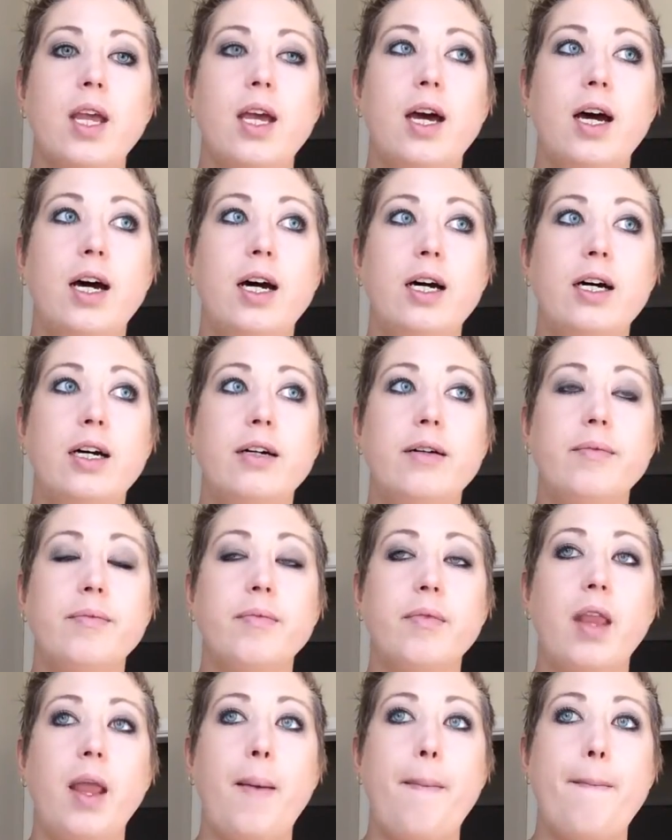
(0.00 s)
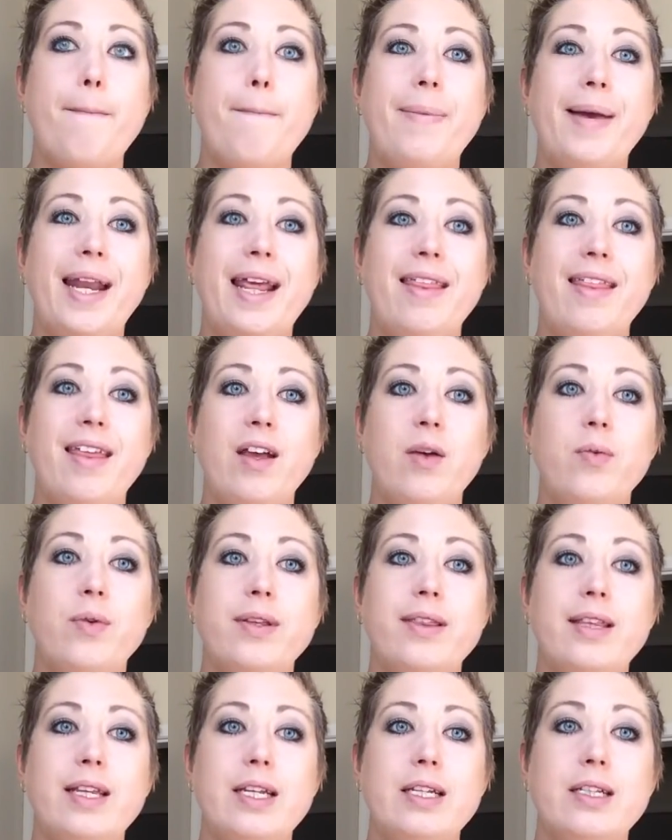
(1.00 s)
But I think
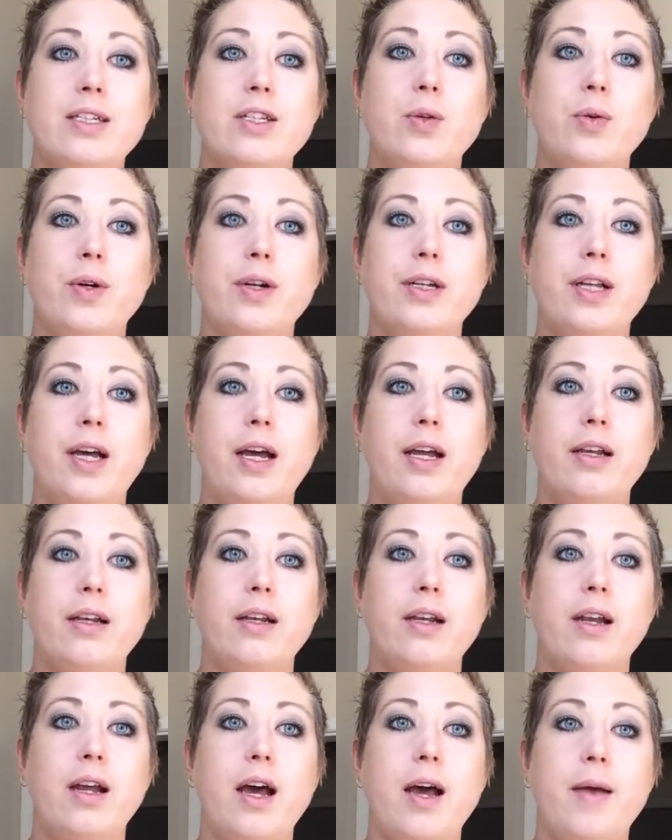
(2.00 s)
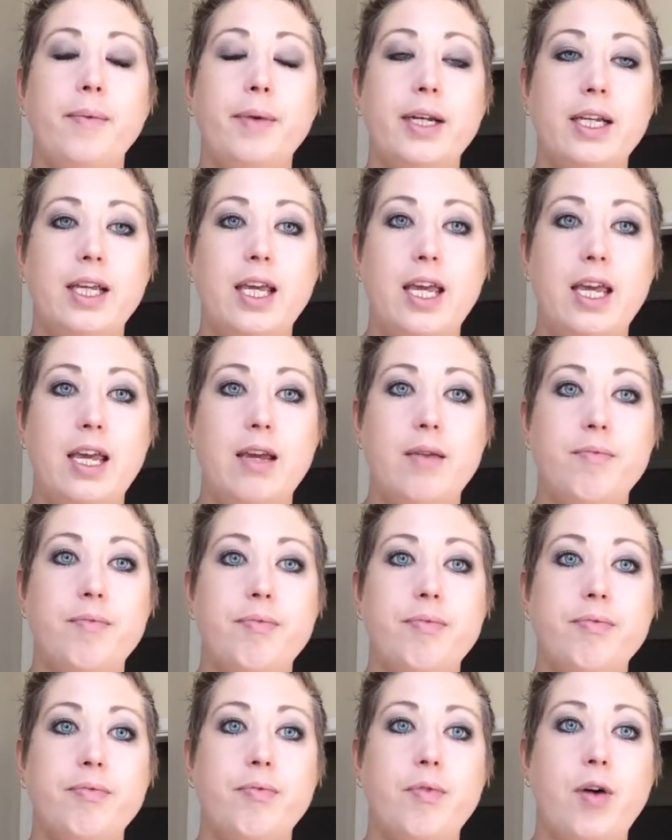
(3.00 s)
when these two are done, I'm going to keep
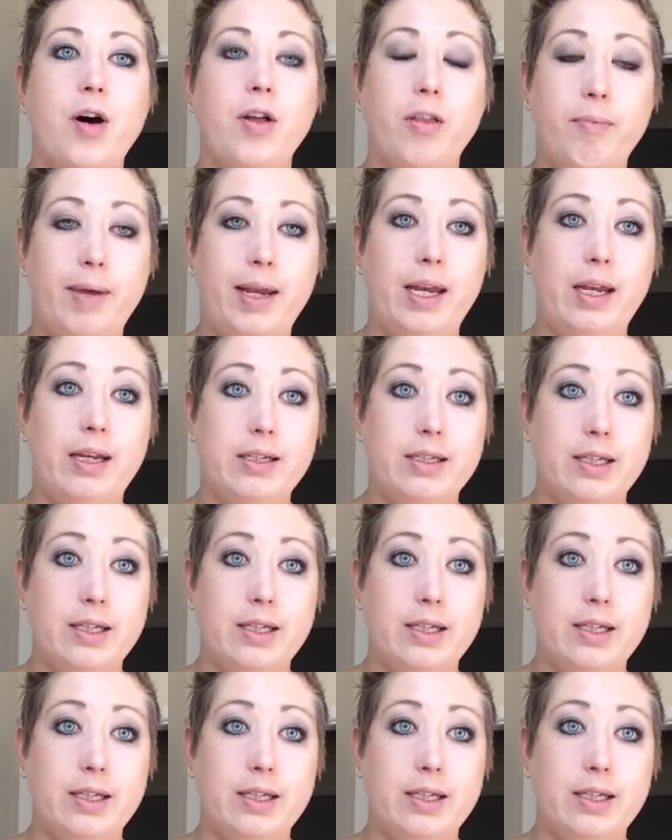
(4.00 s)
all the beading